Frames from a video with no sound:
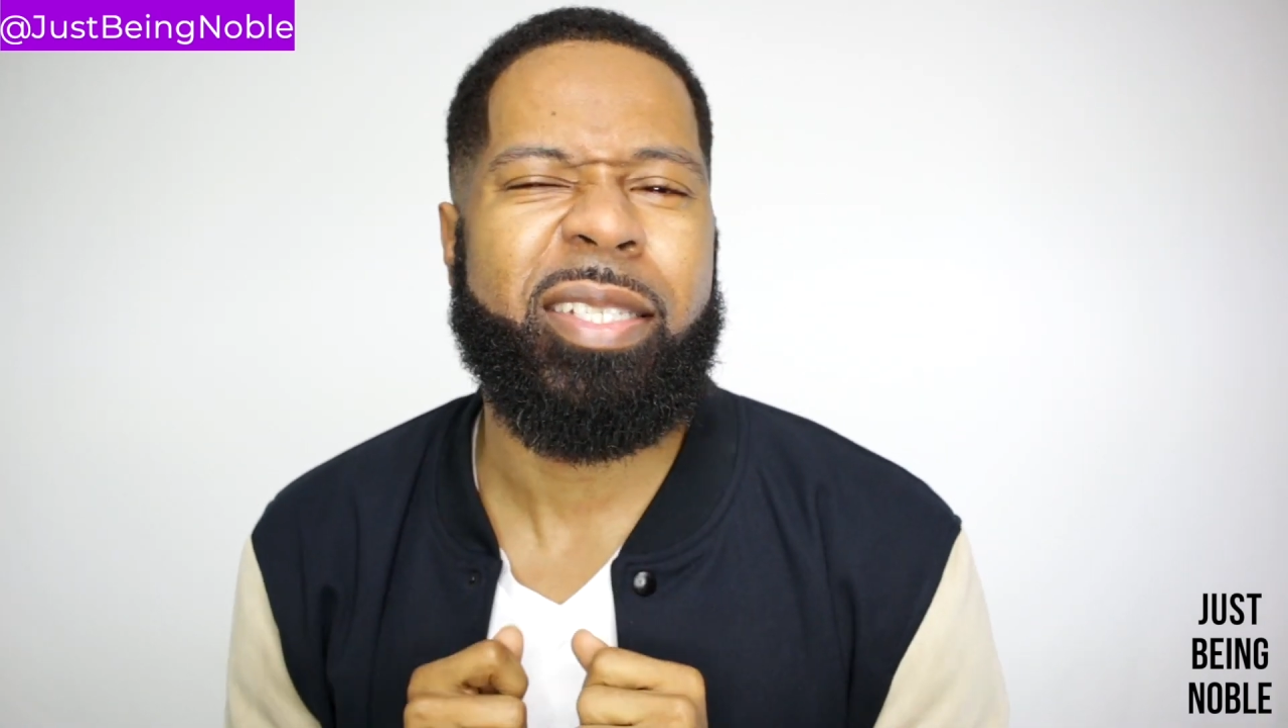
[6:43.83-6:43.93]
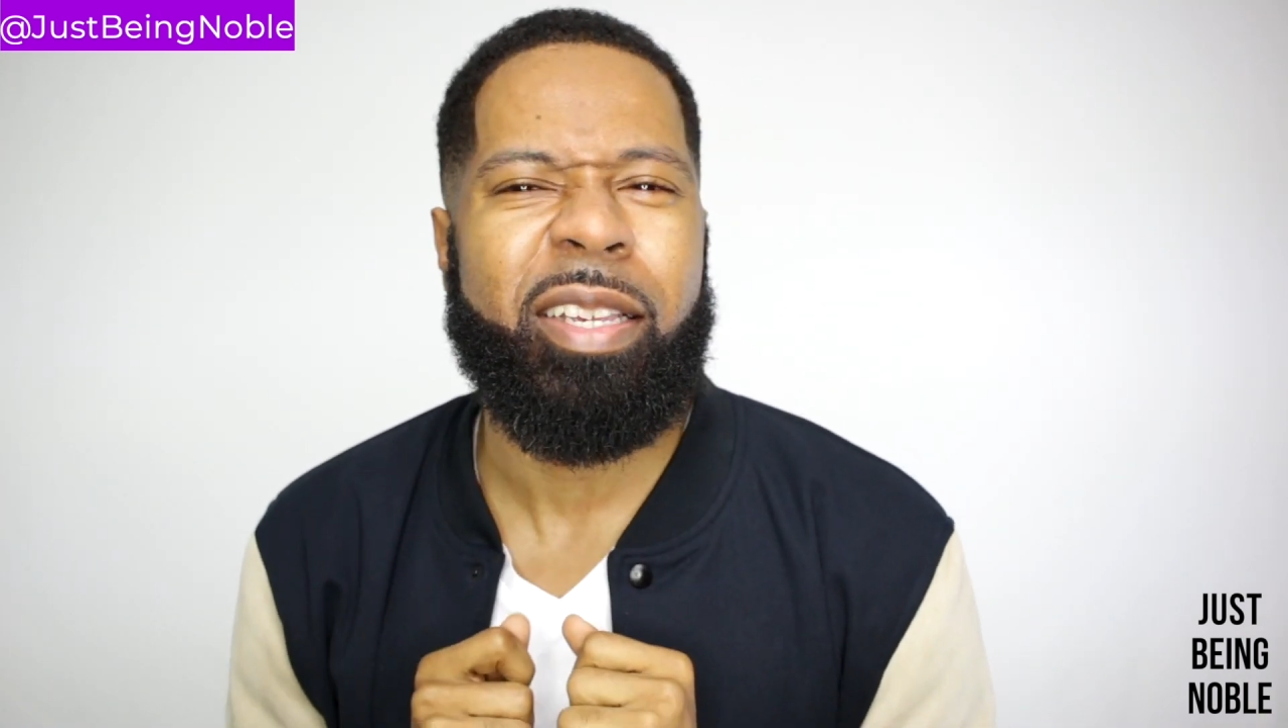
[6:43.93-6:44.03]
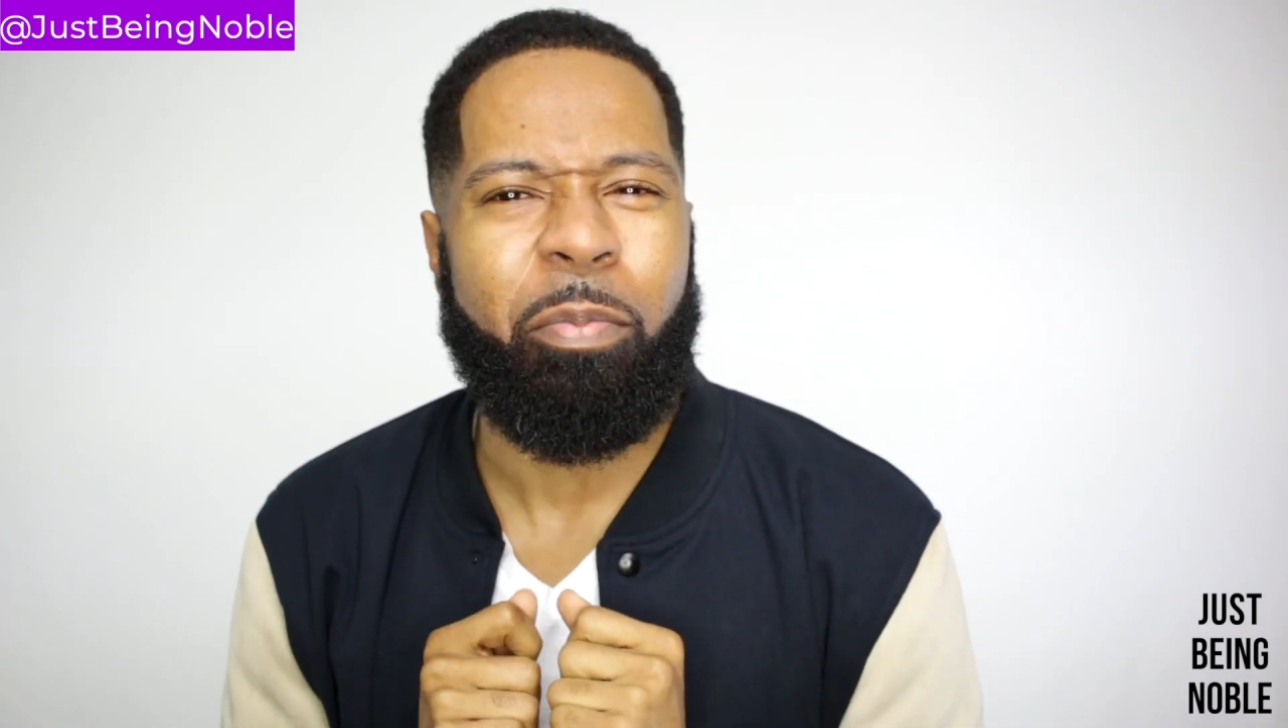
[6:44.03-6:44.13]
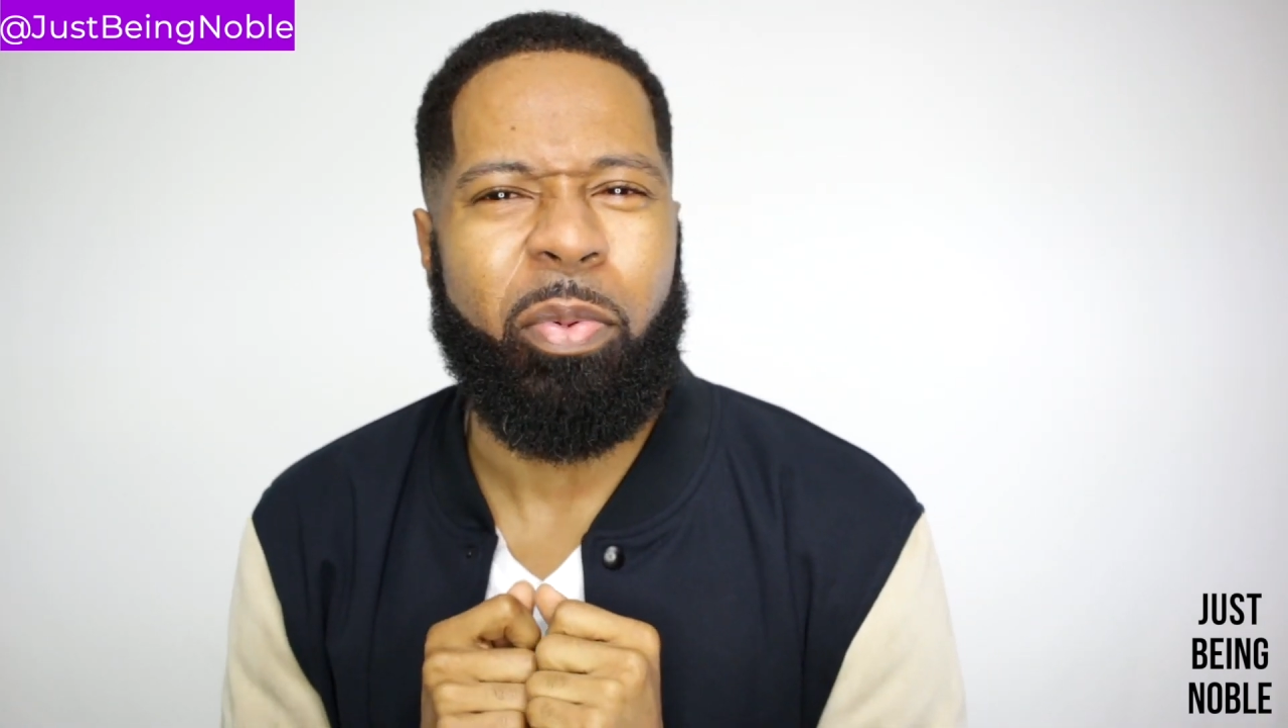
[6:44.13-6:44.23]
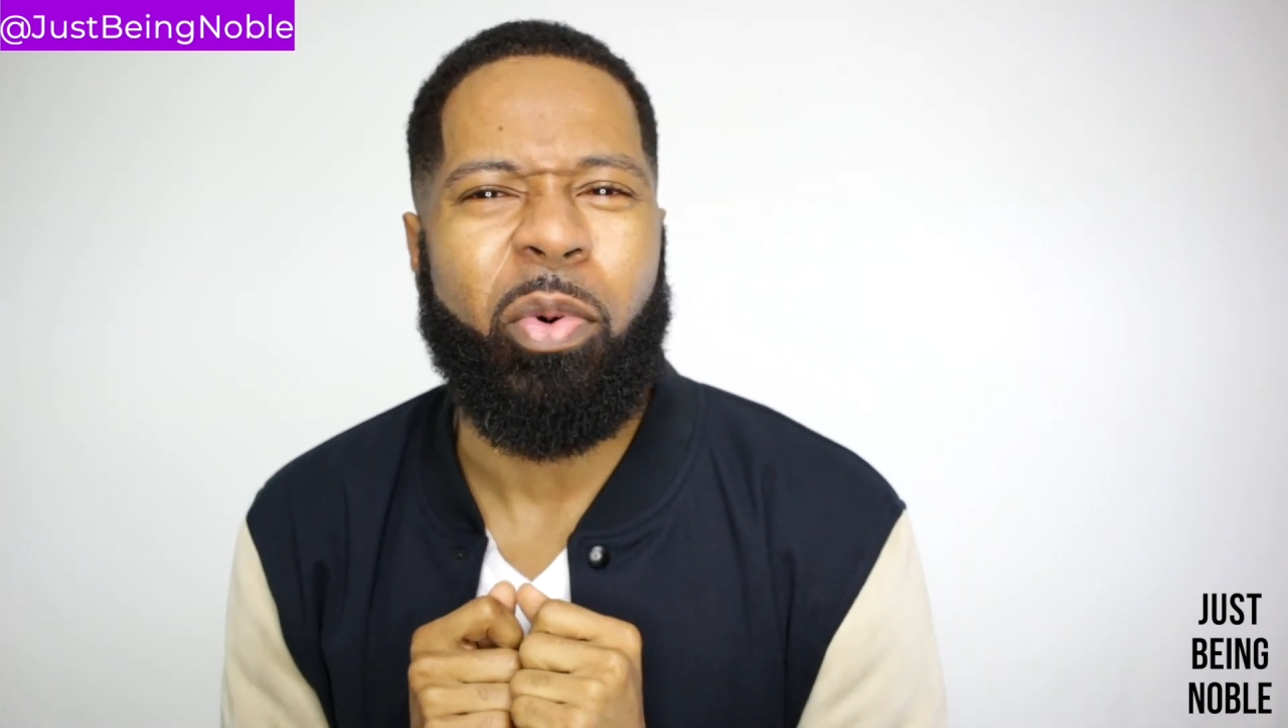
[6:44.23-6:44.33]

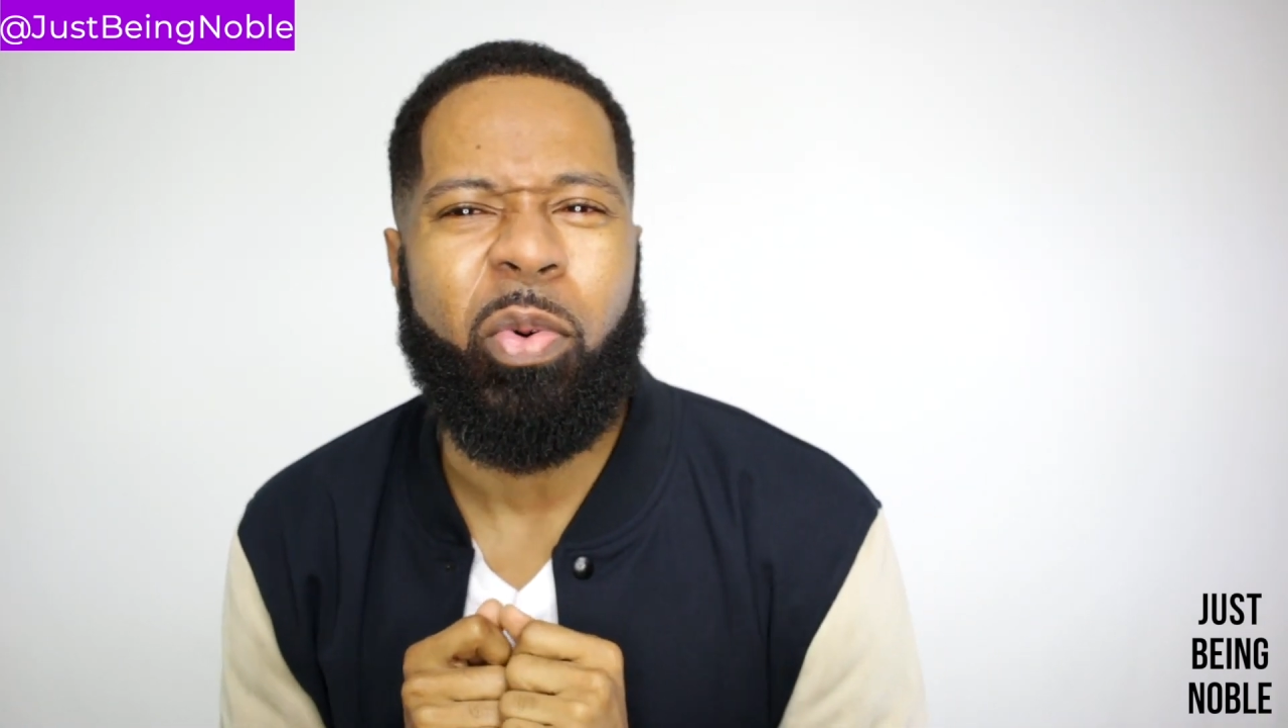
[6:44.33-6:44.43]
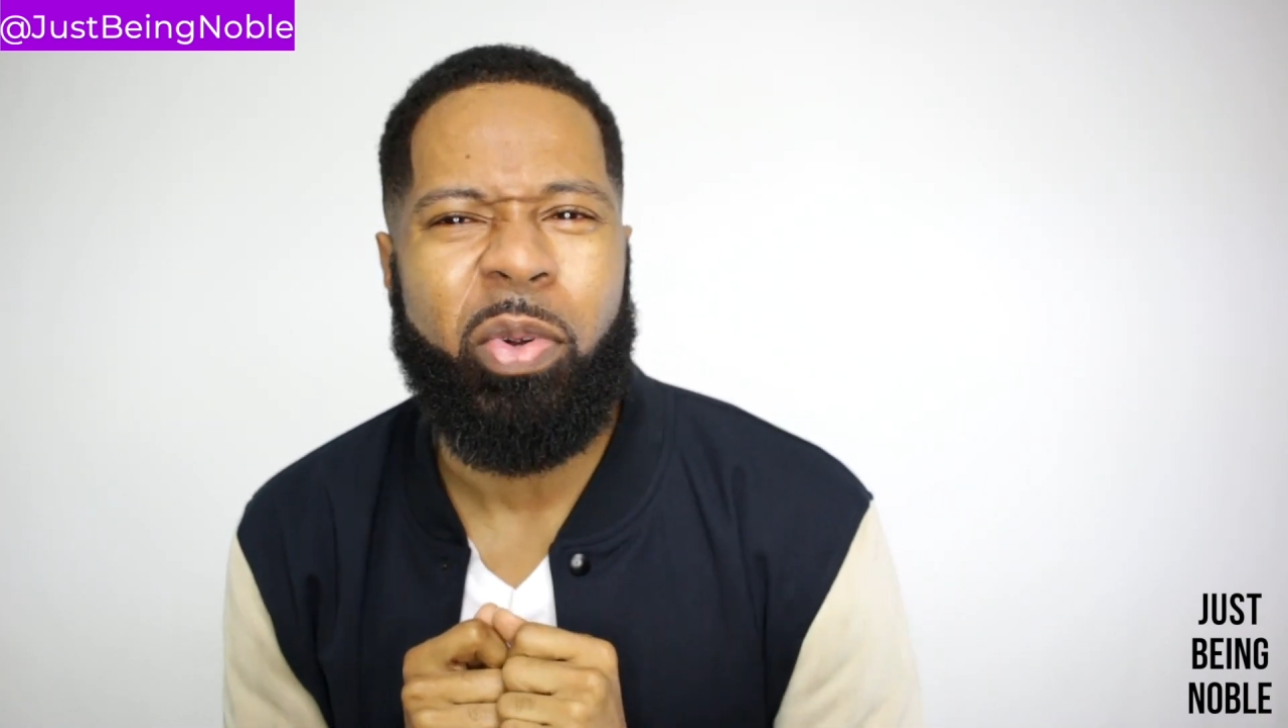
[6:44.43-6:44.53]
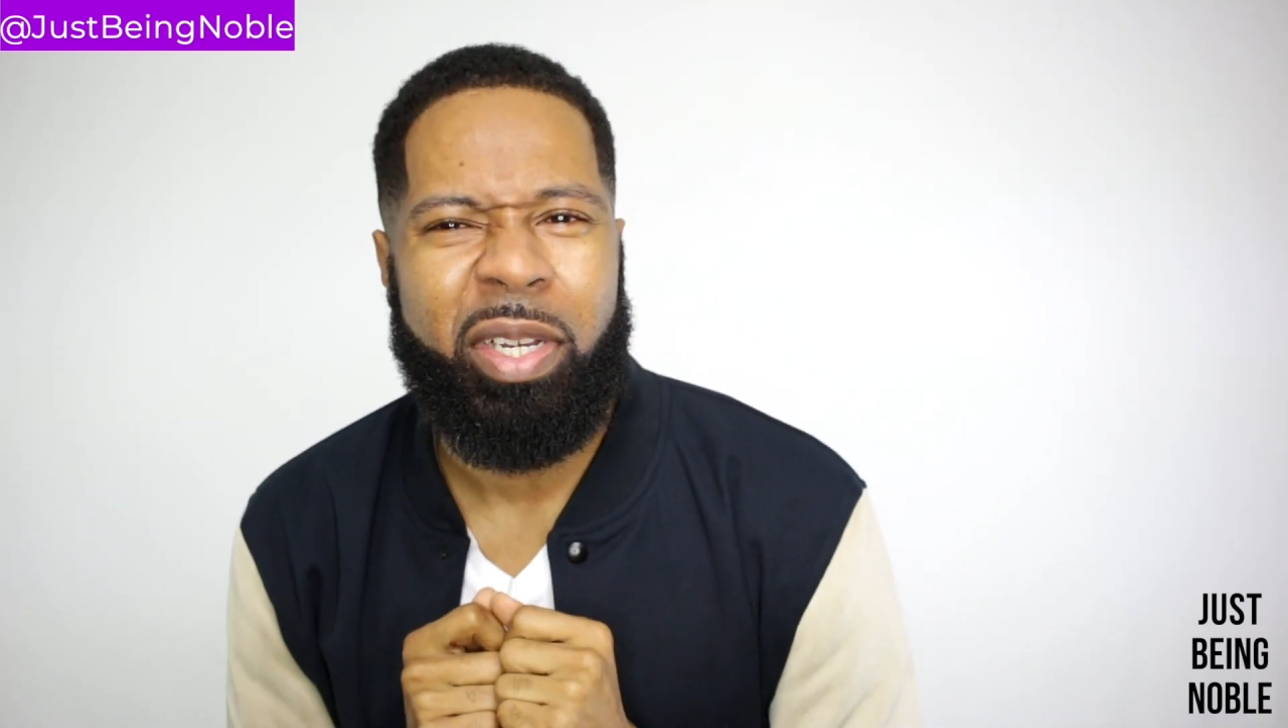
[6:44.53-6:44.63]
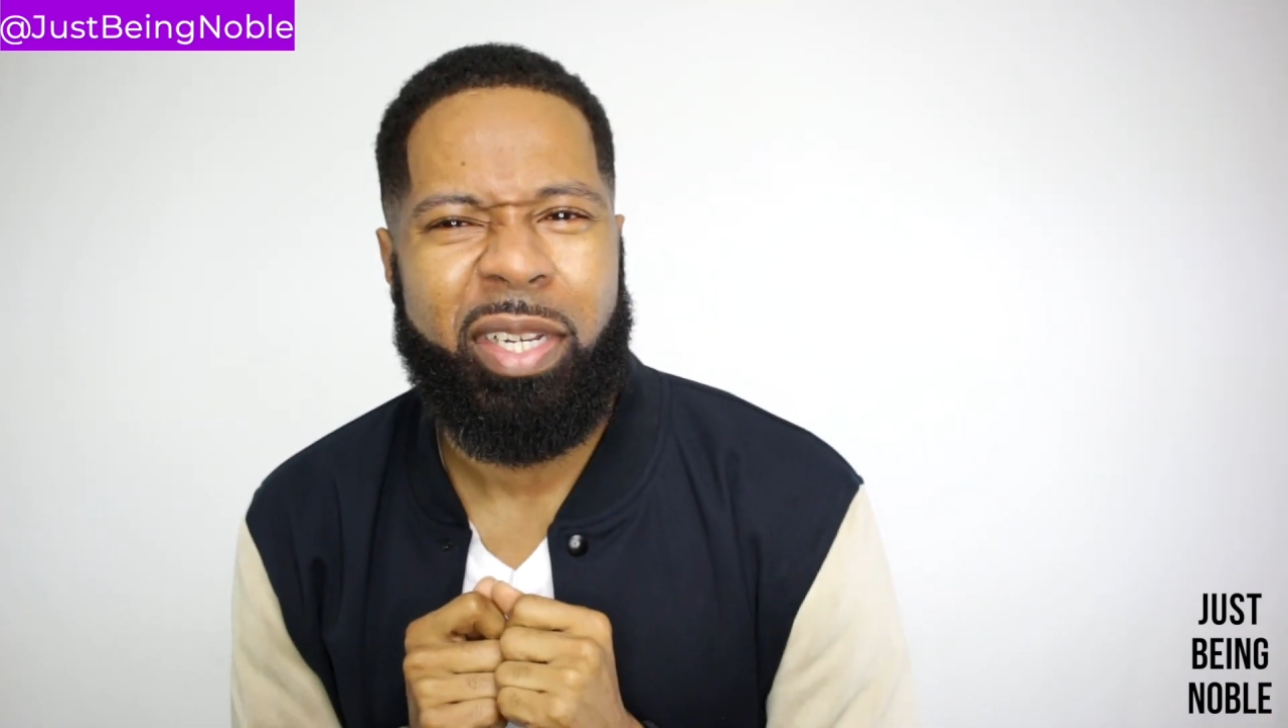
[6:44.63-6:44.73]
simple.